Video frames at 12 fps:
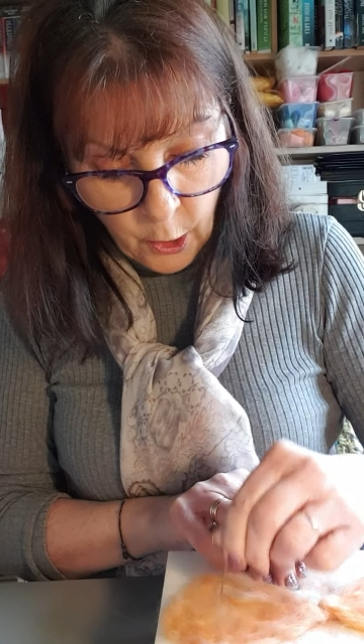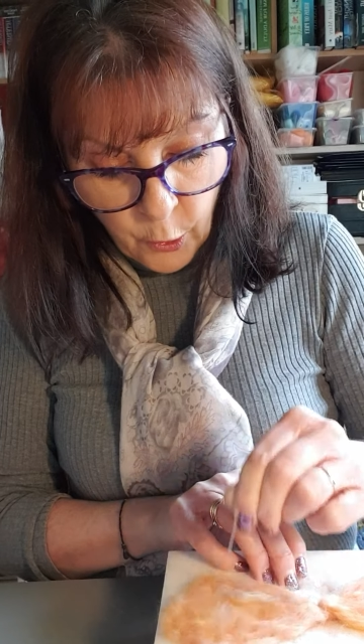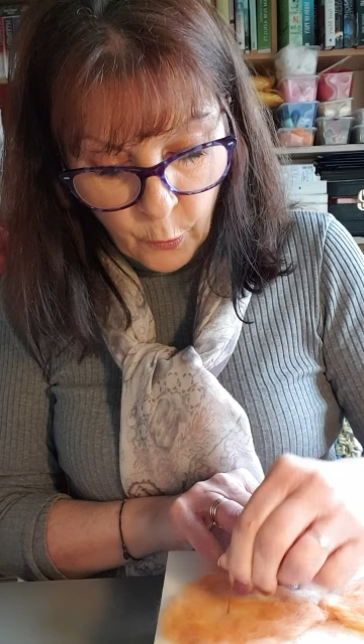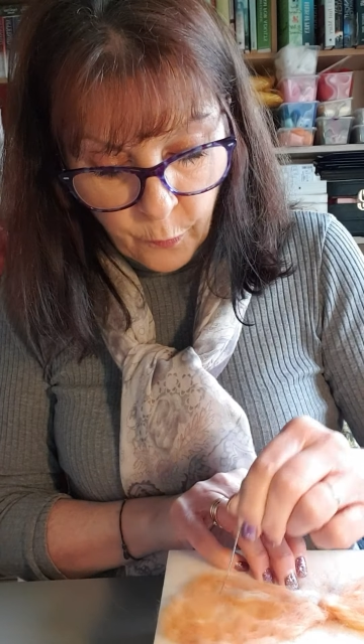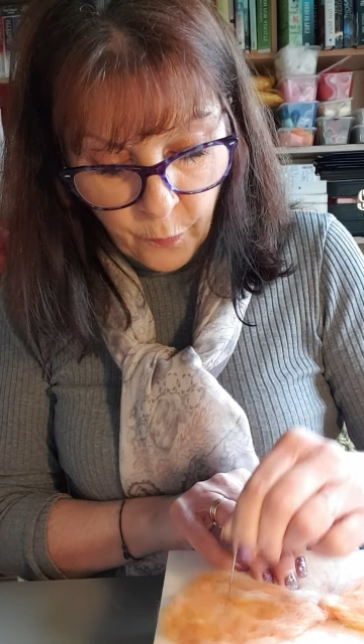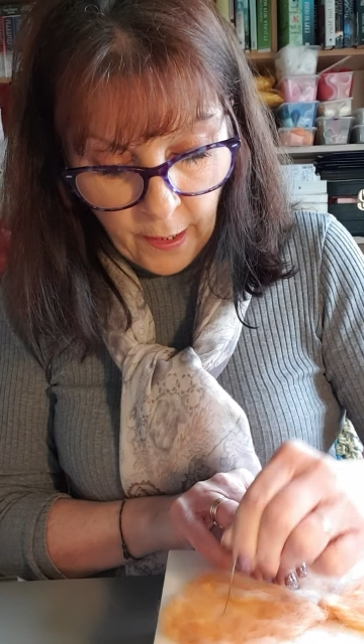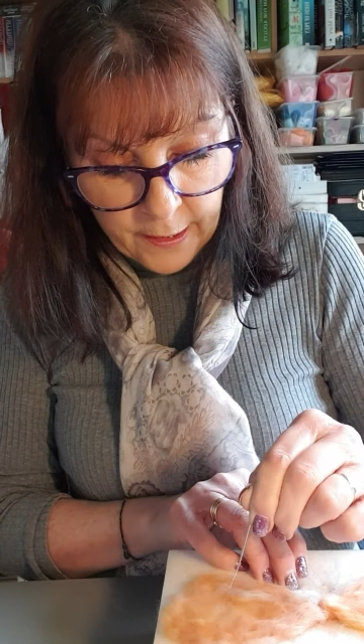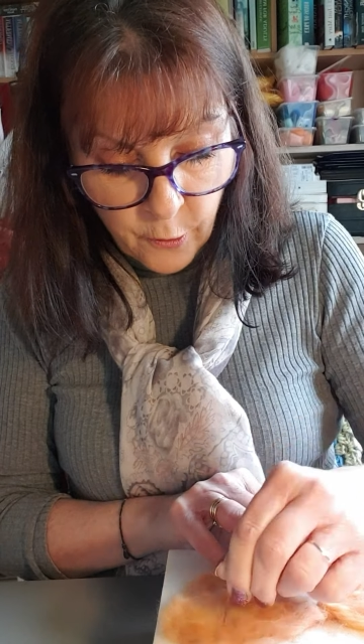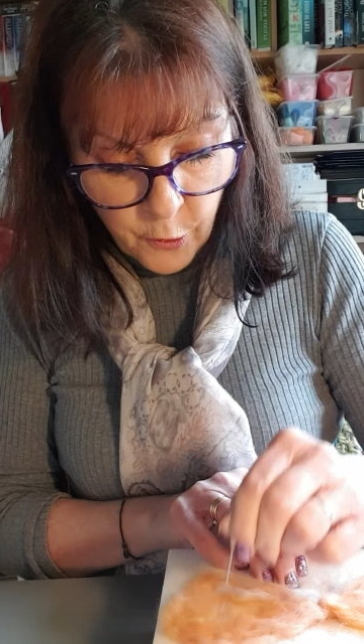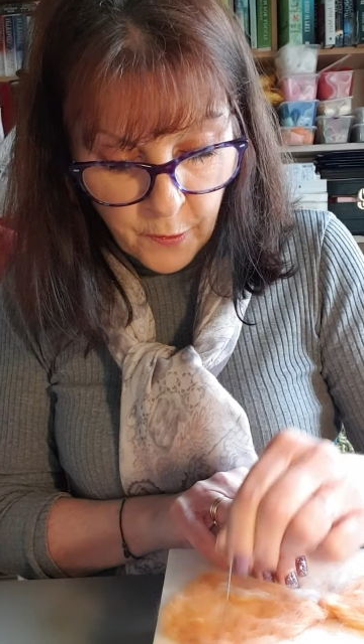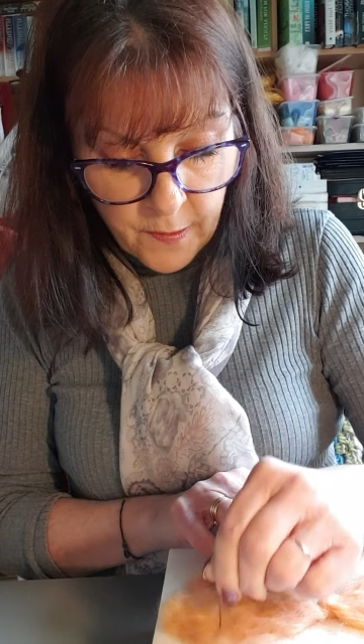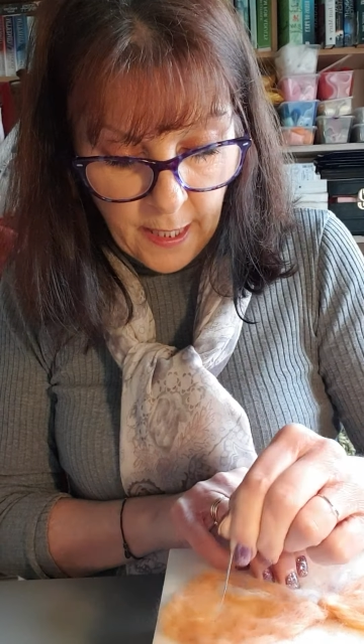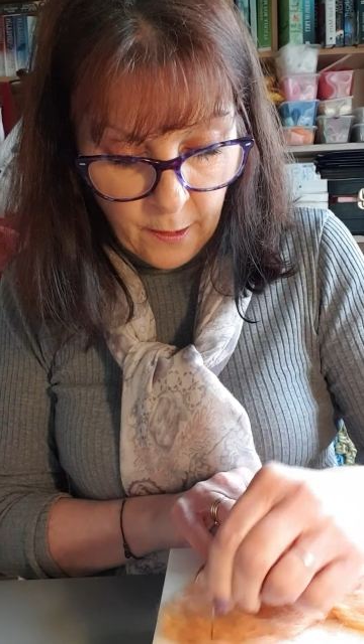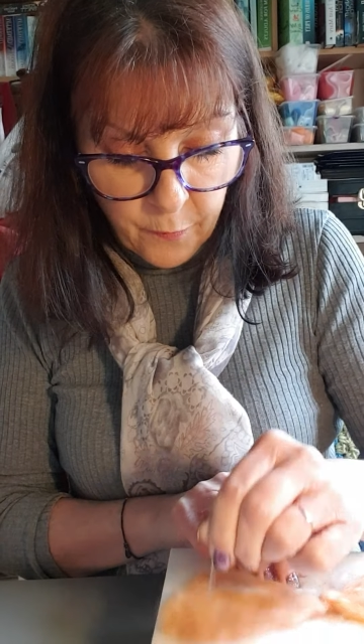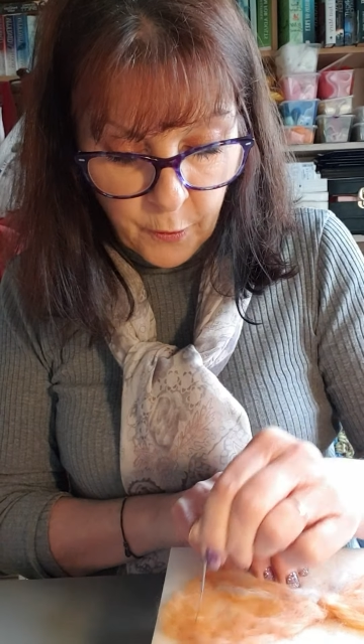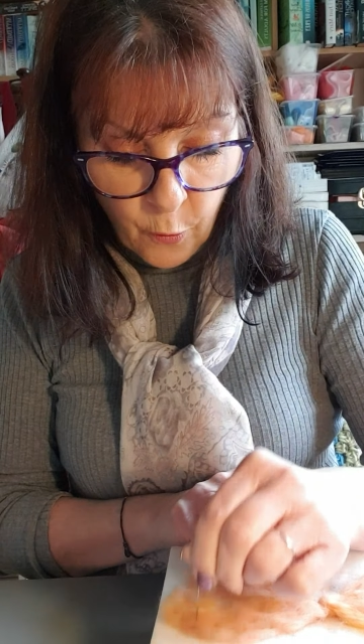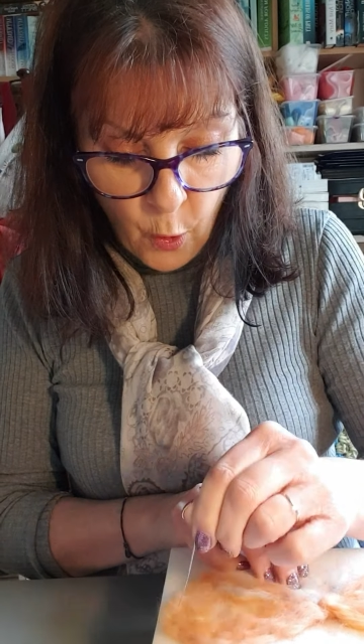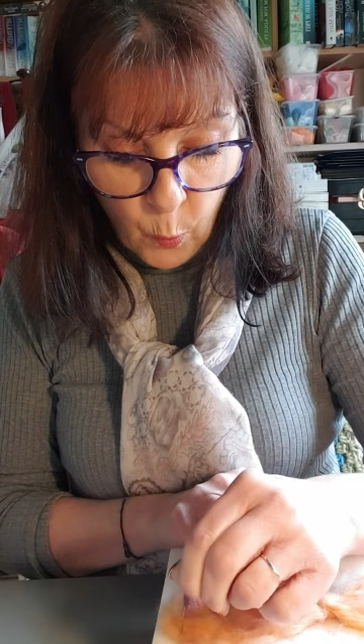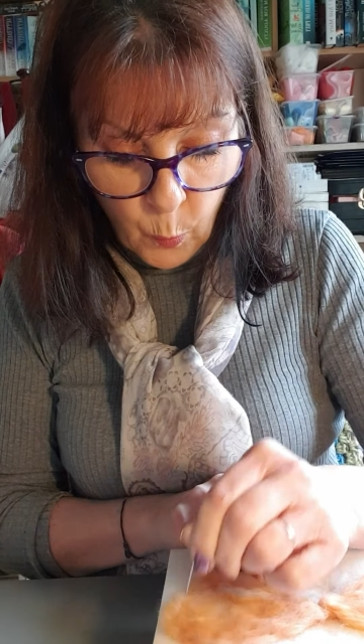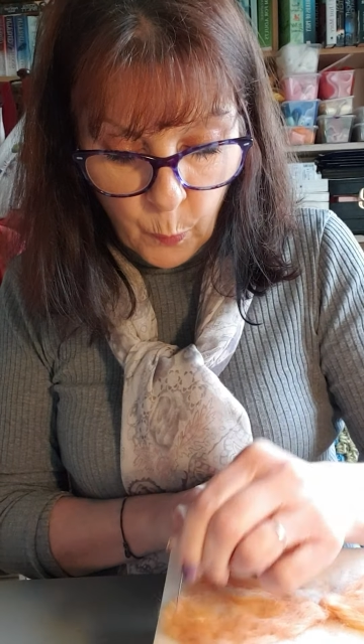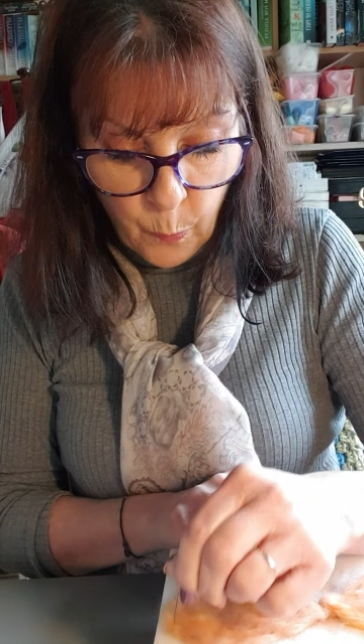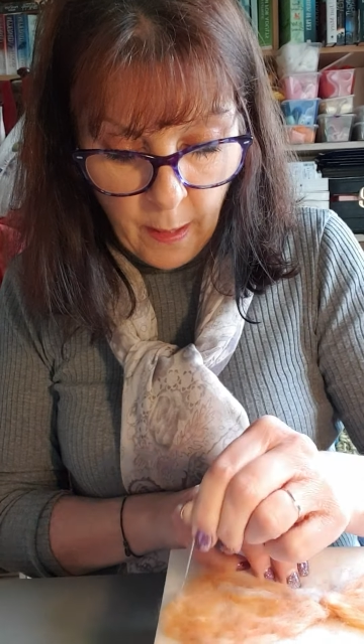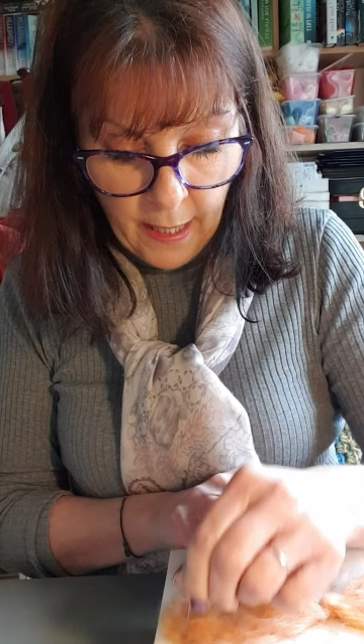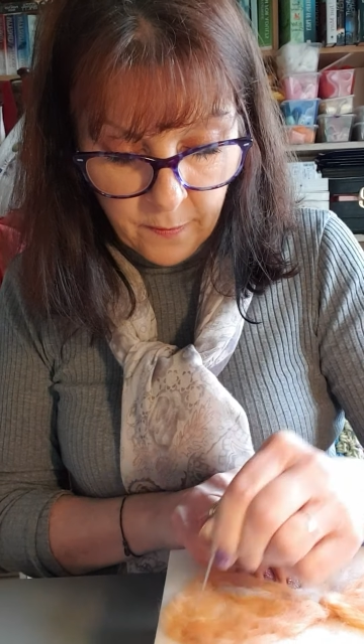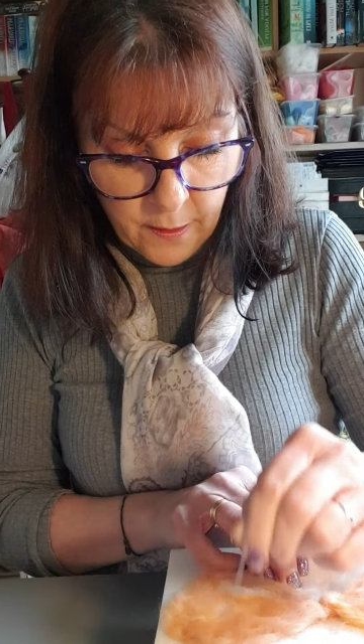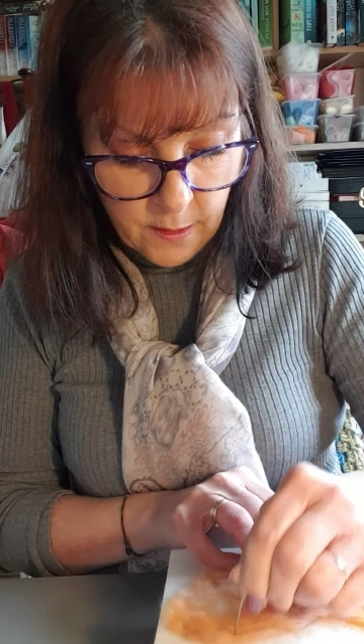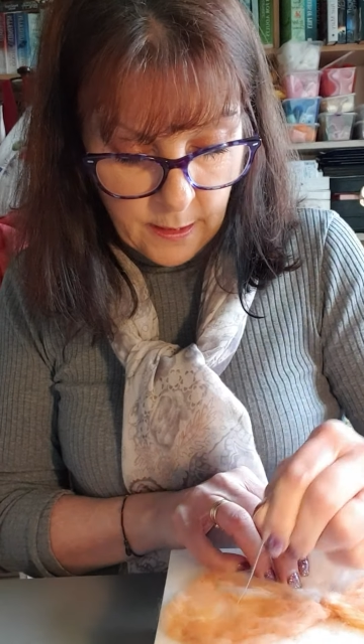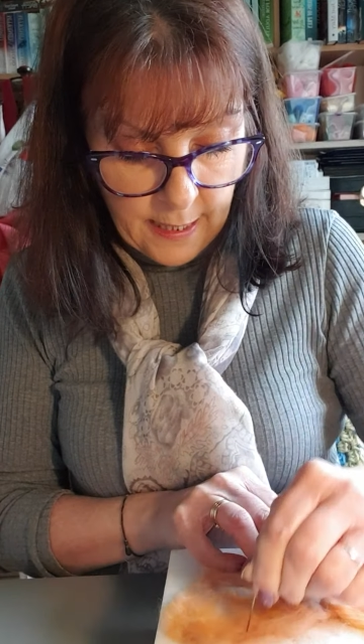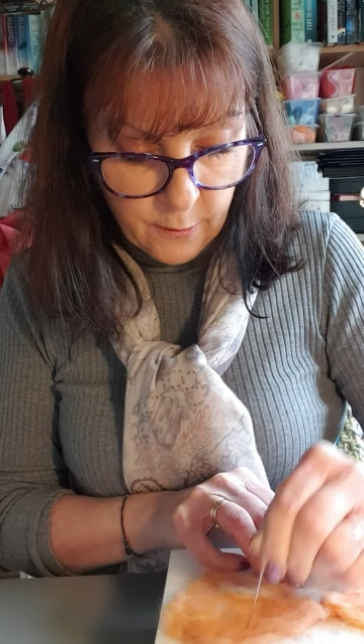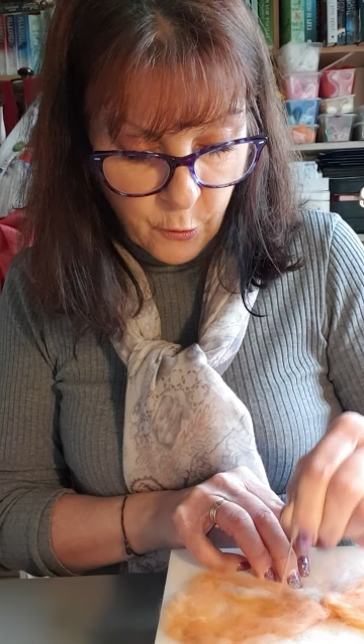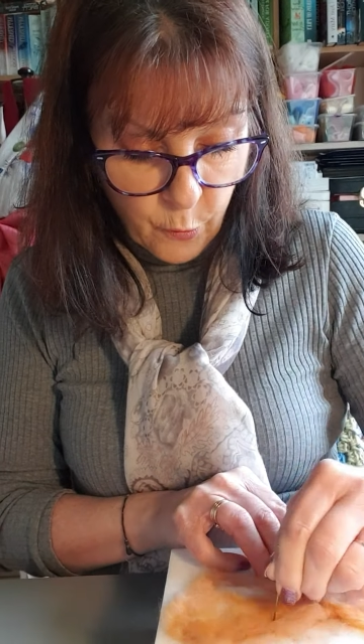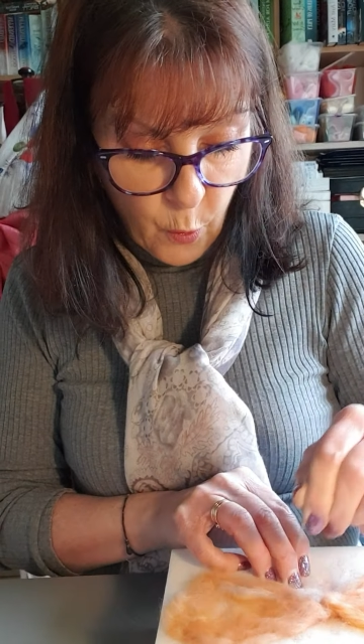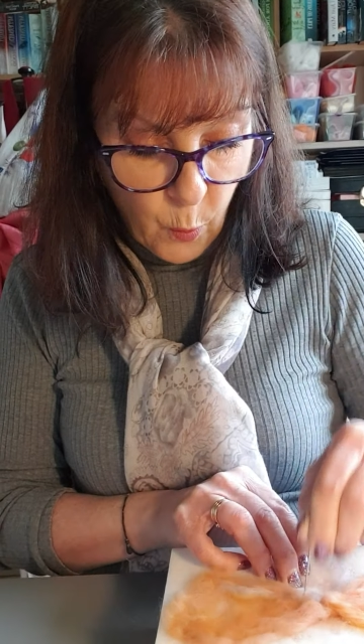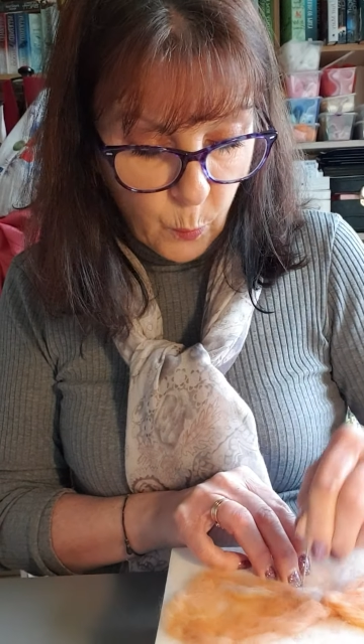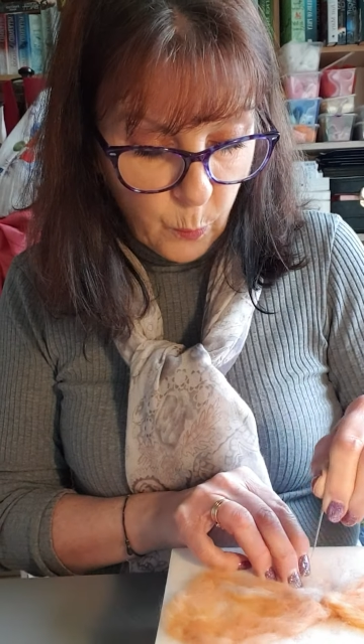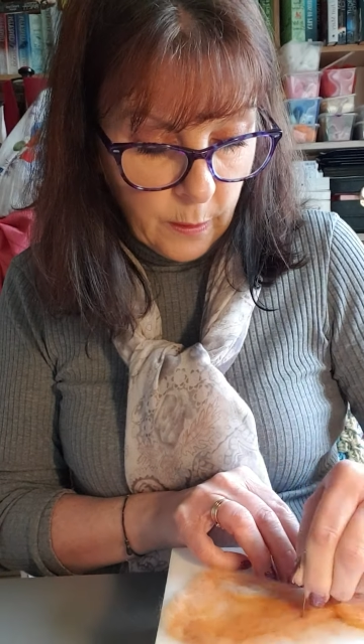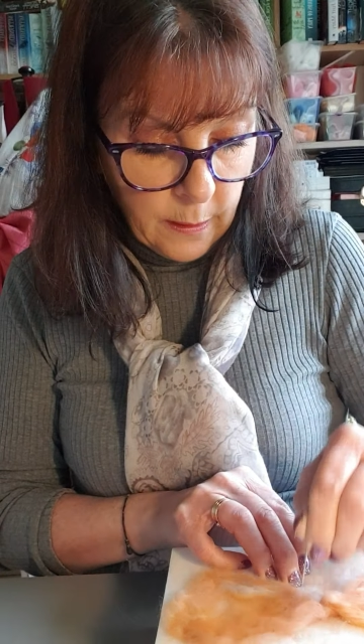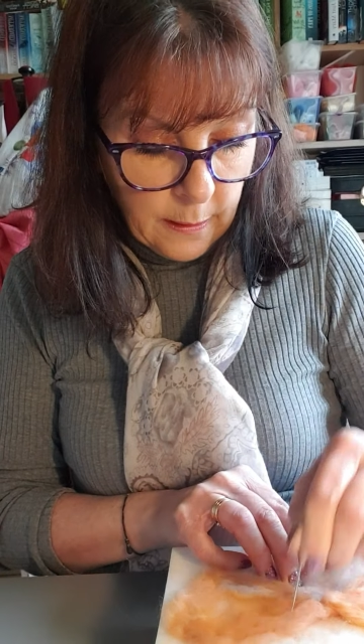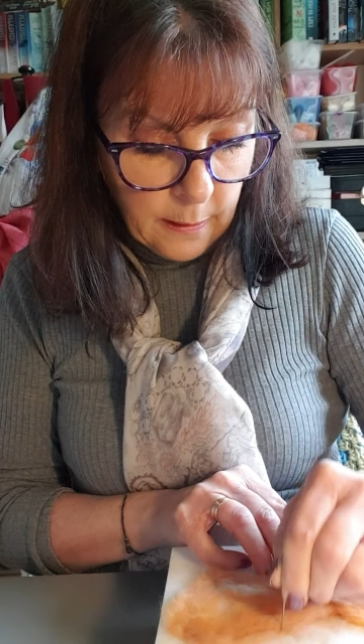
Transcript: you'll find yourself your own method and your own